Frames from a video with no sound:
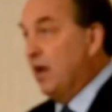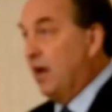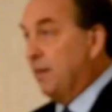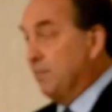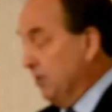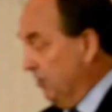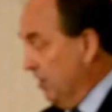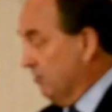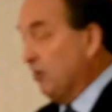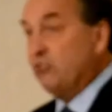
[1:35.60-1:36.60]
um, is,
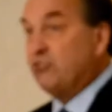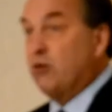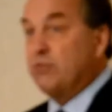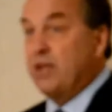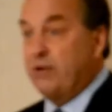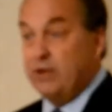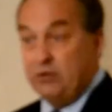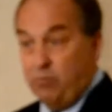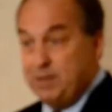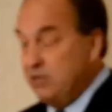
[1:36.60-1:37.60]
is, shown there and it
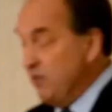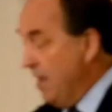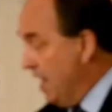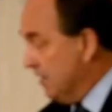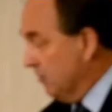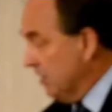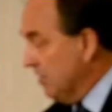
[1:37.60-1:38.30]
will be in your handout.